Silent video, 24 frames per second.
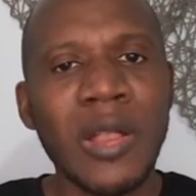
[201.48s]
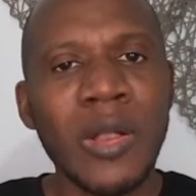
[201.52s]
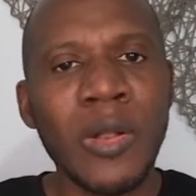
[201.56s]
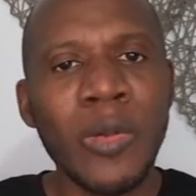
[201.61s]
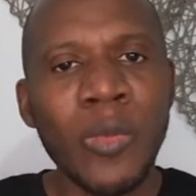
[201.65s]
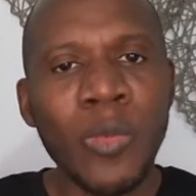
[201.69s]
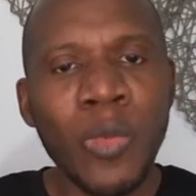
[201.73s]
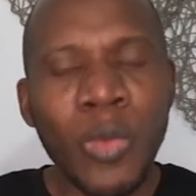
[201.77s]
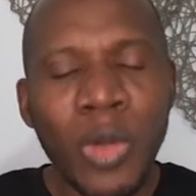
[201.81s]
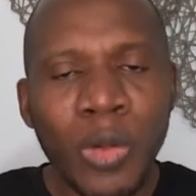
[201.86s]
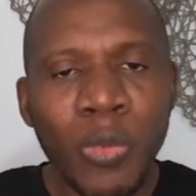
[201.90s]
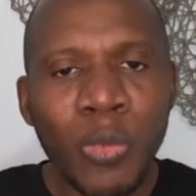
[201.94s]

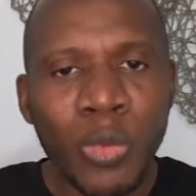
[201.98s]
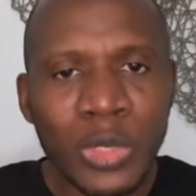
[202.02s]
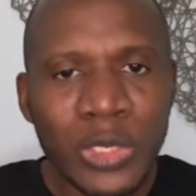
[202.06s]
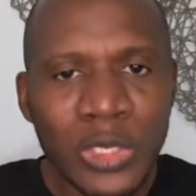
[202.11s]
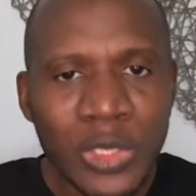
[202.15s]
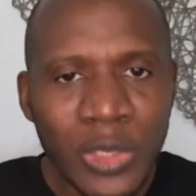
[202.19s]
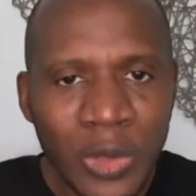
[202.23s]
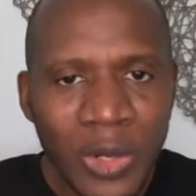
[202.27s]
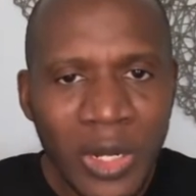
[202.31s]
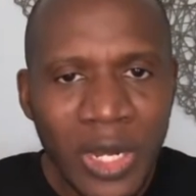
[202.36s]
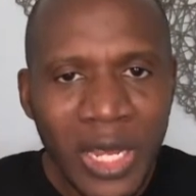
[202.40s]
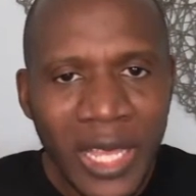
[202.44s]
what would
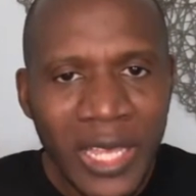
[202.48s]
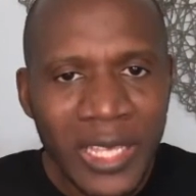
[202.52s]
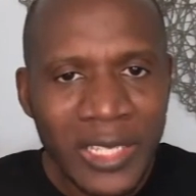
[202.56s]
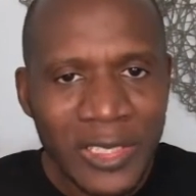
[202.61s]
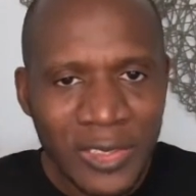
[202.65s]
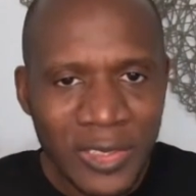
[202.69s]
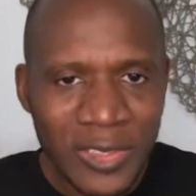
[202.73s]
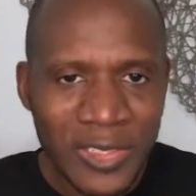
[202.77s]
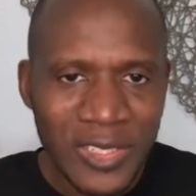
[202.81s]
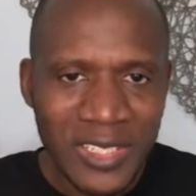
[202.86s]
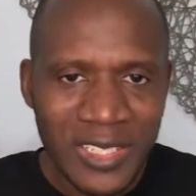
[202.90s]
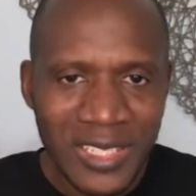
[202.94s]
you like
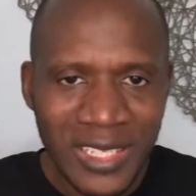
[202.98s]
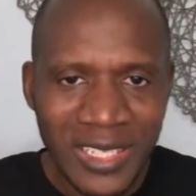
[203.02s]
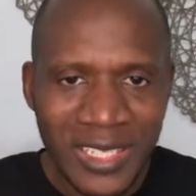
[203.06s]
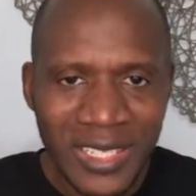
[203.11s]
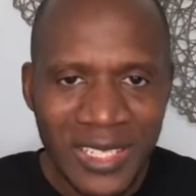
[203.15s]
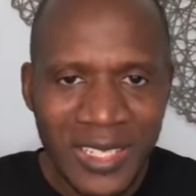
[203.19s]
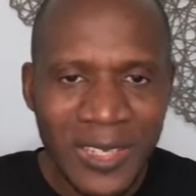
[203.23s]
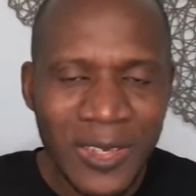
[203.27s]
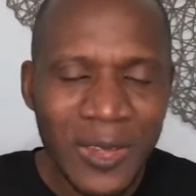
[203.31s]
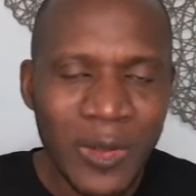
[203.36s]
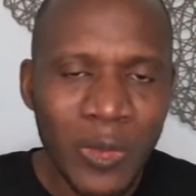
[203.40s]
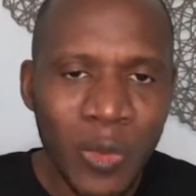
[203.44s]
to
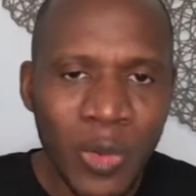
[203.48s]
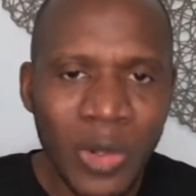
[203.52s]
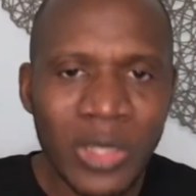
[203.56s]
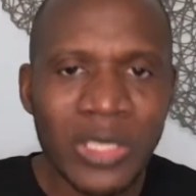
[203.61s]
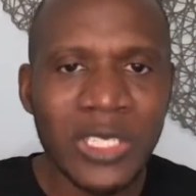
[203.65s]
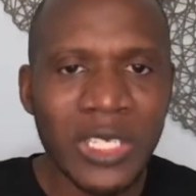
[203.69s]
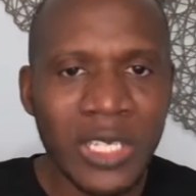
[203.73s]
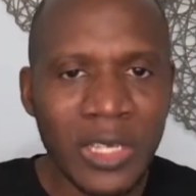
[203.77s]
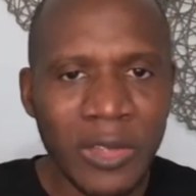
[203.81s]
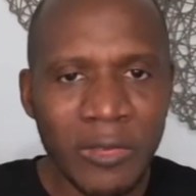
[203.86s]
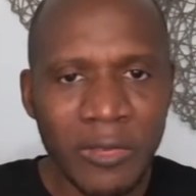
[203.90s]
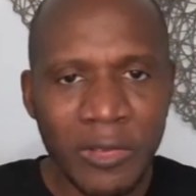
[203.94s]
see 1
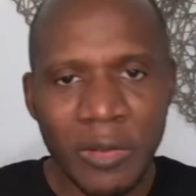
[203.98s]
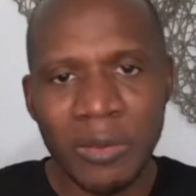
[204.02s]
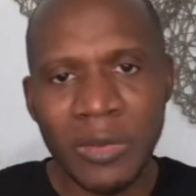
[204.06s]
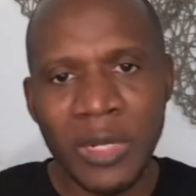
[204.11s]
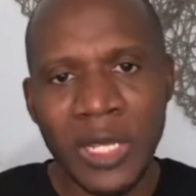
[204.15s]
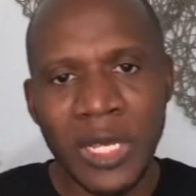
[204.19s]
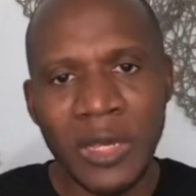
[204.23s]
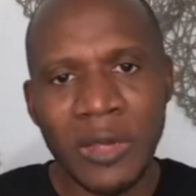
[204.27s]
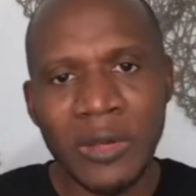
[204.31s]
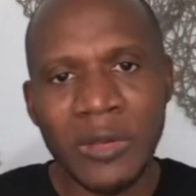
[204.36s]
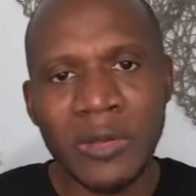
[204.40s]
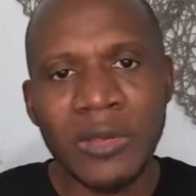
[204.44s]
year from
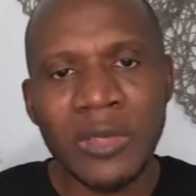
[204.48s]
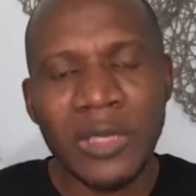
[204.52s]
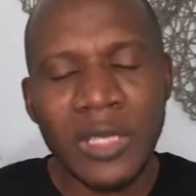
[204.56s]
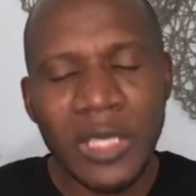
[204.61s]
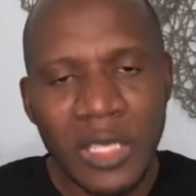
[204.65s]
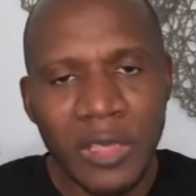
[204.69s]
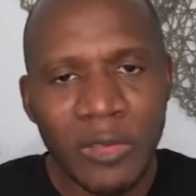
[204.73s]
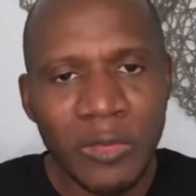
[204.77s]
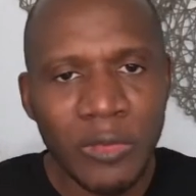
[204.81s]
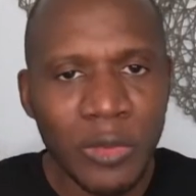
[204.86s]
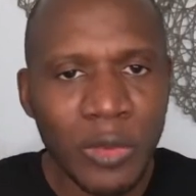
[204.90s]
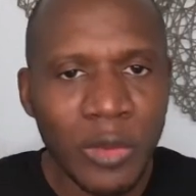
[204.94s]
now
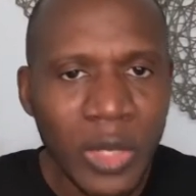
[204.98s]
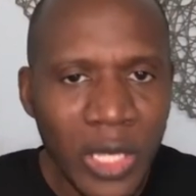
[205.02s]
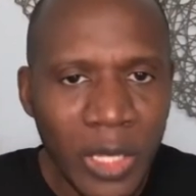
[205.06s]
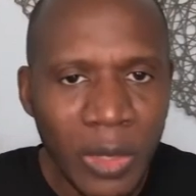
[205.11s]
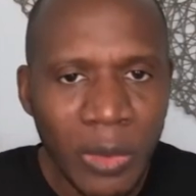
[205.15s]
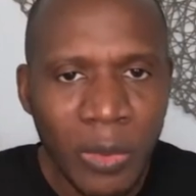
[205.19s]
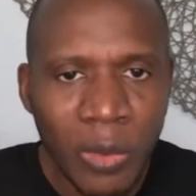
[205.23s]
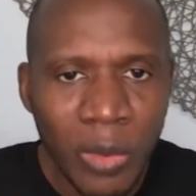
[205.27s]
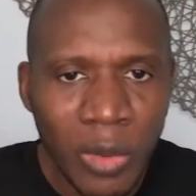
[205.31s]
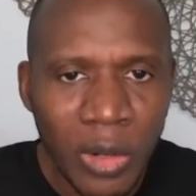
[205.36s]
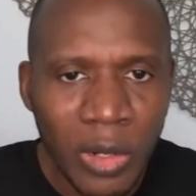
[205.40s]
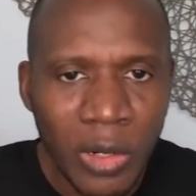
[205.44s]
if you
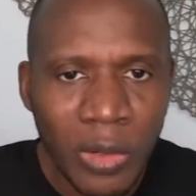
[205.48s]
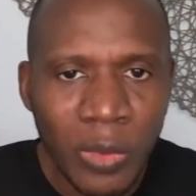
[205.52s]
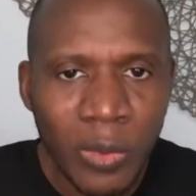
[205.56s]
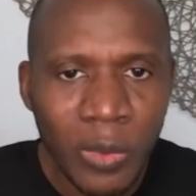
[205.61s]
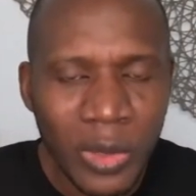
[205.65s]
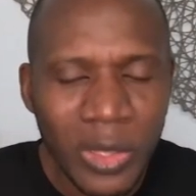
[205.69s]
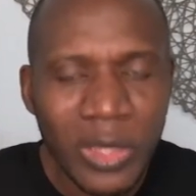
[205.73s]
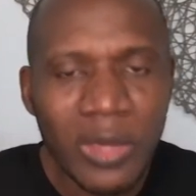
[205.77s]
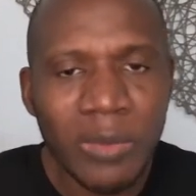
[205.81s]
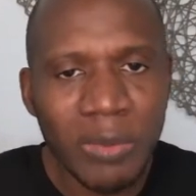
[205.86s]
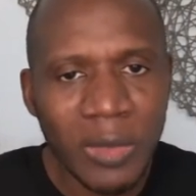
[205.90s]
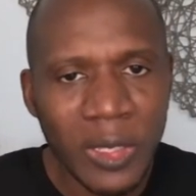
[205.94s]
can work
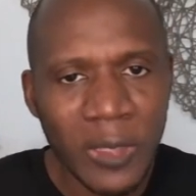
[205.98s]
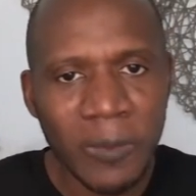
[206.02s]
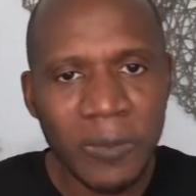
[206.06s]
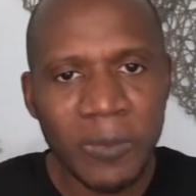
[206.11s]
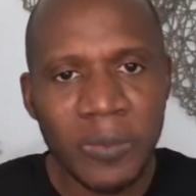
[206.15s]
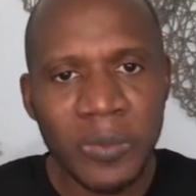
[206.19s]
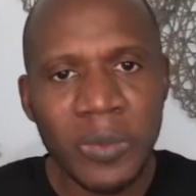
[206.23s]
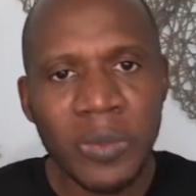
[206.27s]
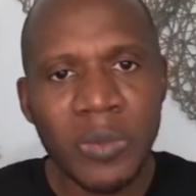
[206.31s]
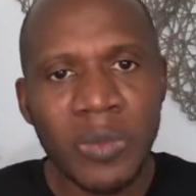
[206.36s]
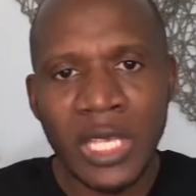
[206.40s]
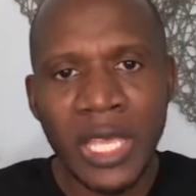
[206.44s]
with me?
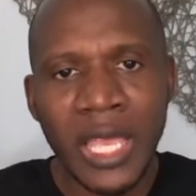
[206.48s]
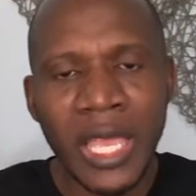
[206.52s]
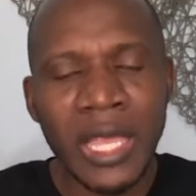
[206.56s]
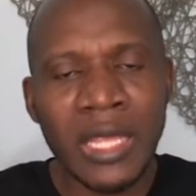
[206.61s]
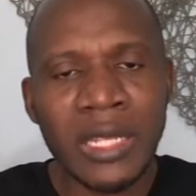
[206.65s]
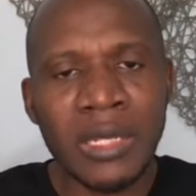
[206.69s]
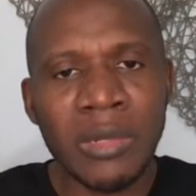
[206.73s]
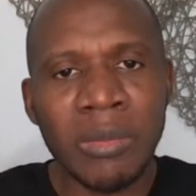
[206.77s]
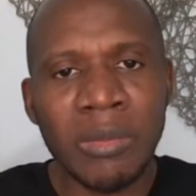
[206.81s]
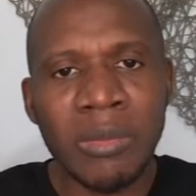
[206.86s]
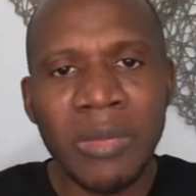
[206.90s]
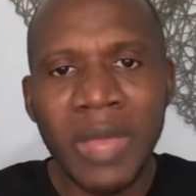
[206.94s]

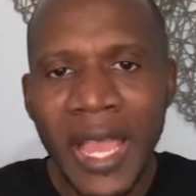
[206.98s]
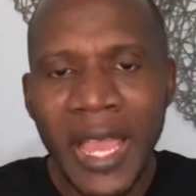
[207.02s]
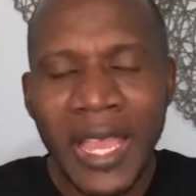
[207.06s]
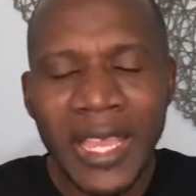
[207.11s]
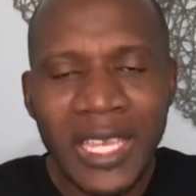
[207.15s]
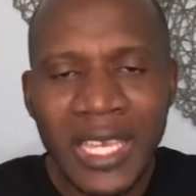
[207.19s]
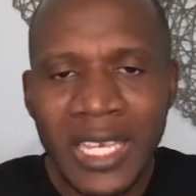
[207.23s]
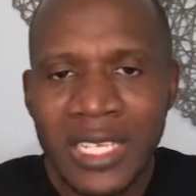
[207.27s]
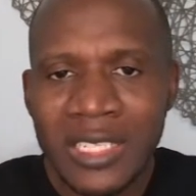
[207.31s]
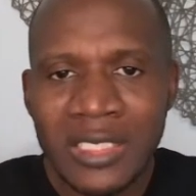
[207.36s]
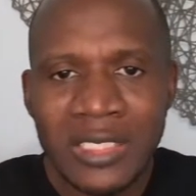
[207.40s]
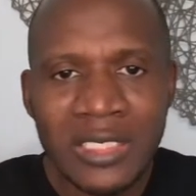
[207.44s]
And I
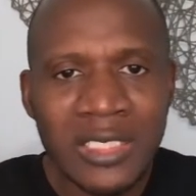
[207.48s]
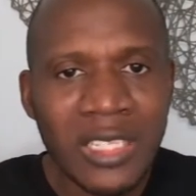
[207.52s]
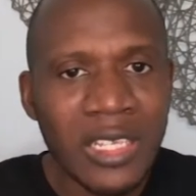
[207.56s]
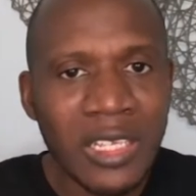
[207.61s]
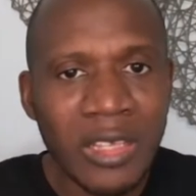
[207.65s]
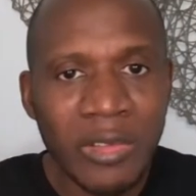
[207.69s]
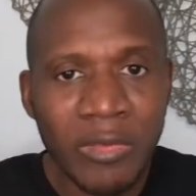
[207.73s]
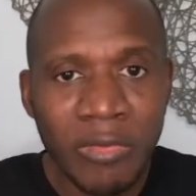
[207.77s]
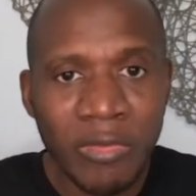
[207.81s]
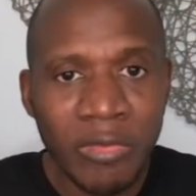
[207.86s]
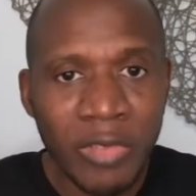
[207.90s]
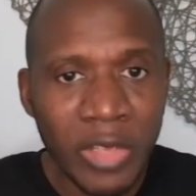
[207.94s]
get
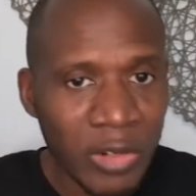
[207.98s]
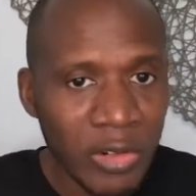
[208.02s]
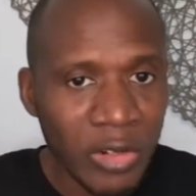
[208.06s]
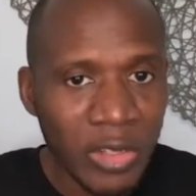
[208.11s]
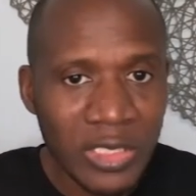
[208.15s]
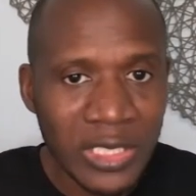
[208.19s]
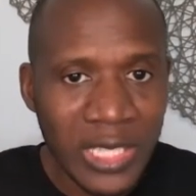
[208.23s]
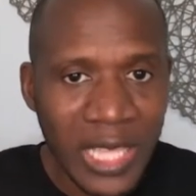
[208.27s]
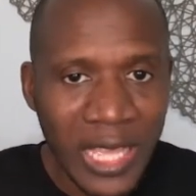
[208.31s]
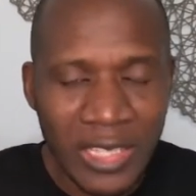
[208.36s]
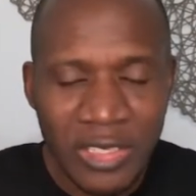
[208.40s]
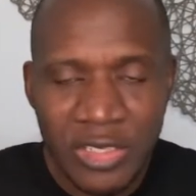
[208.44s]

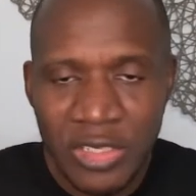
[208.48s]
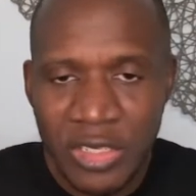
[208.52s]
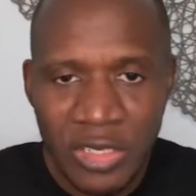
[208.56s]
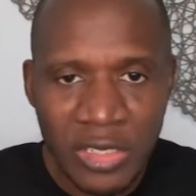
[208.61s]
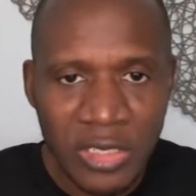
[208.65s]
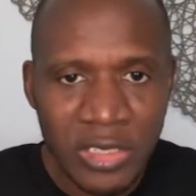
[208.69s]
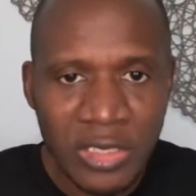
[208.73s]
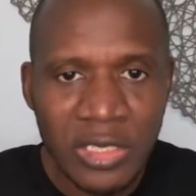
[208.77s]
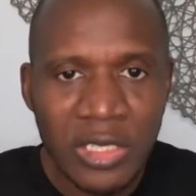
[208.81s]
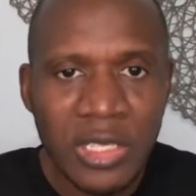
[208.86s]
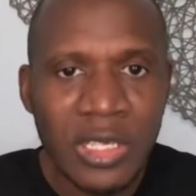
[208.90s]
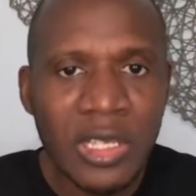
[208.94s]
various
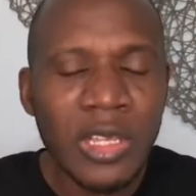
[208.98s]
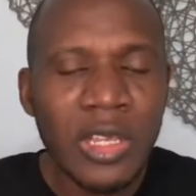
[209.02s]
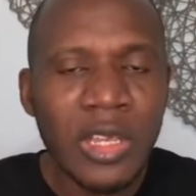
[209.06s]
answers.